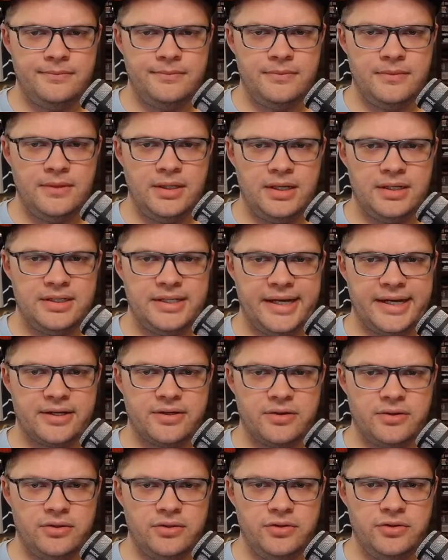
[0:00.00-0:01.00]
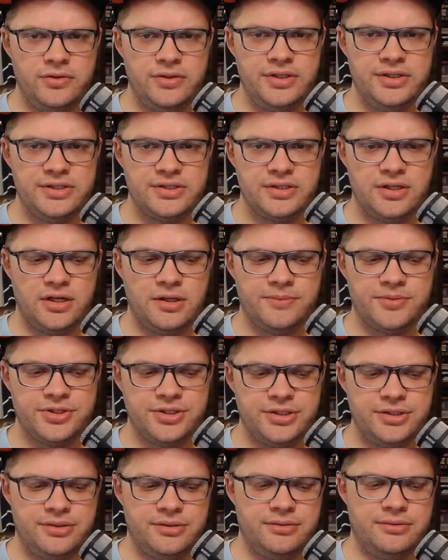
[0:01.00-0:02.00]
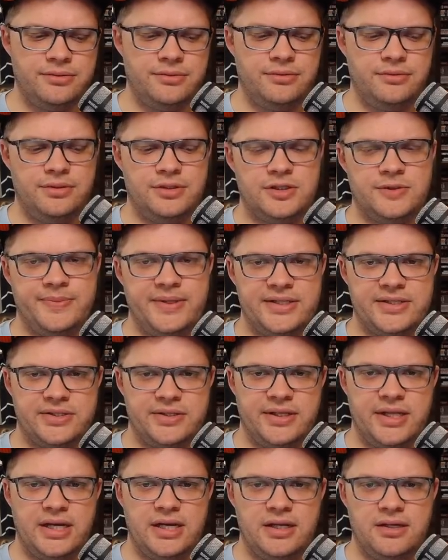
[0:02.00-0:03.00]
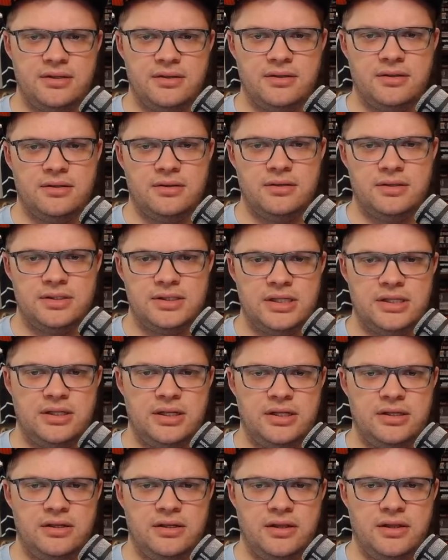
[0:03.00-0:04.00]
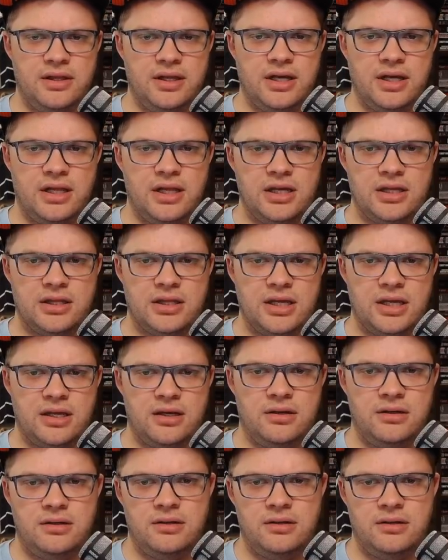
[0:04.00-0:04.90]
Yeah, Tactical and Hui is an option. Let's pencil that in because I think I like that.